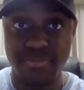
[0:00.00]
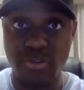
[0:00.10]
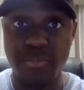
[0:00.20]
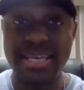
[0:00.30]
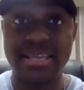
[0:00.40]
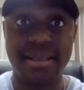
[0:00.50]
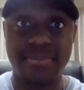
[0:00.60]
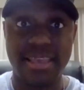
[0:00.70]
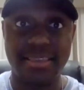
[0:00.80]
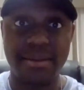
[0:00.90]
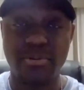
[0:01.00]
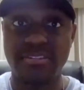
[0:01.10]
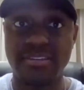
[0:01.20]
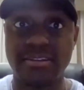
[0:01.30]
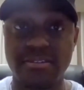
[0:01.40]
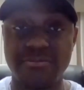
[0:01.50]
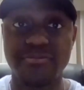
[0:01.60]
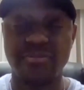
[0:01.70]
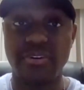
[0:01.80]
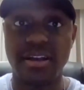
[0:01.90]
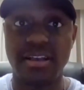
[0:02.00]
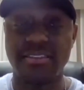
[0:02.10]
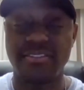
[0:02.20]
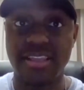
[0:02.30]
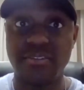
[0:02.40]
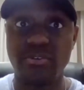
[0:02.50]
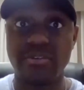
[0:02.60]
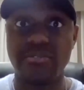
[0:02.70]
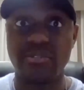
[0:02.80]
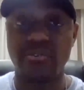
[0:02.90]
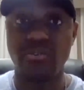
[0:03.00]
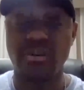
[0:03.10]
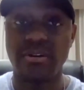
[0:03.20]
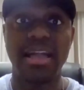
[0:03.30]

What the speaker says: be in that particular level of the first floor.